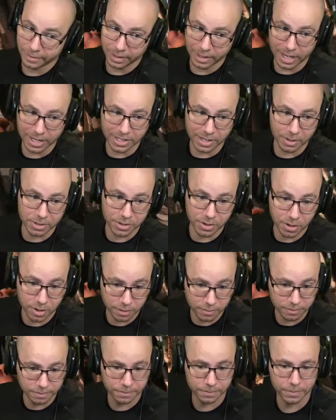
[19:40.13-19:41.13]
guess I was
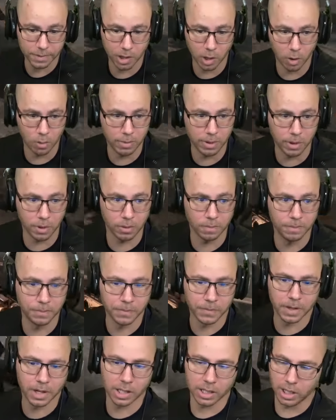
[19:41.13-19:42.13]
wrong. Lo and behold.
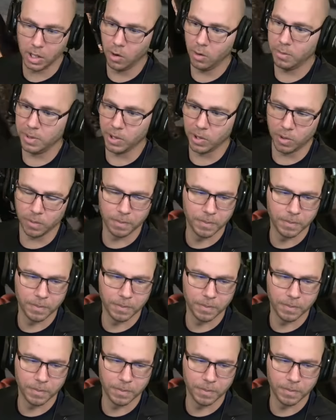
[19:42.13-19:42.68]
Lo and behold.